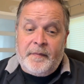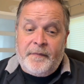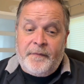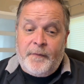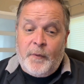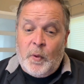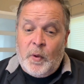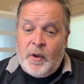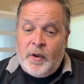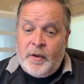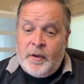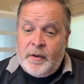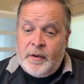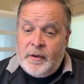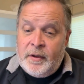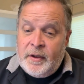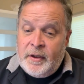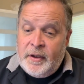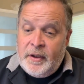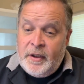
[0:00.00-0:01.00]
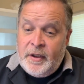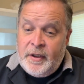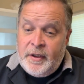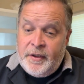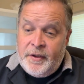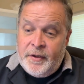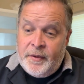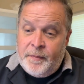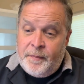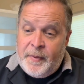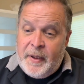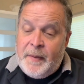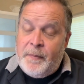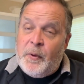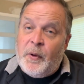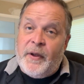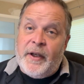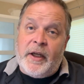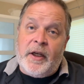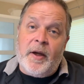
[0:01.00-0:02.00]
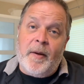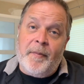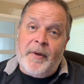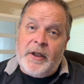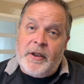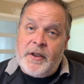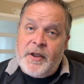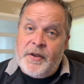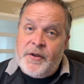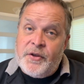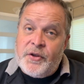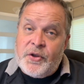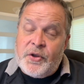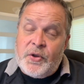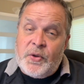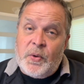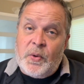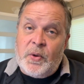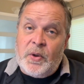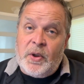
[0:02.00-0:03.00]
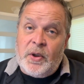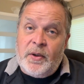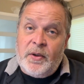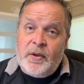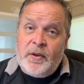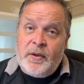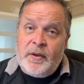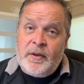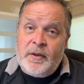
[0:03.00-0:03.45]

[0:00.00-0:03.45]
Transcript: for the people that come into the store,